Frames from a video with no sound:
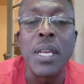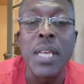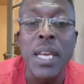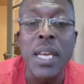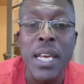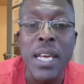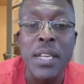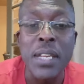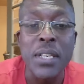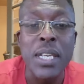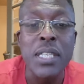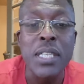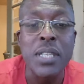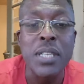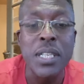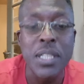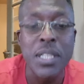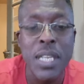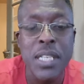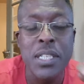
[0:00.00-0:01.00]
Yeah,
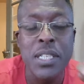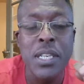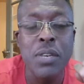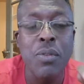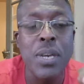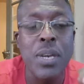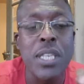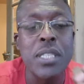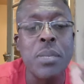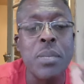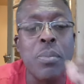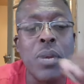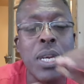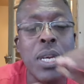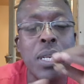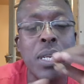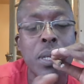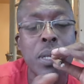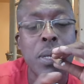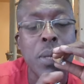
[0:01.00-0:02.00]
isn't that shit crazy,
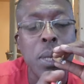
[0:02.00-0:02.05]
Brandon?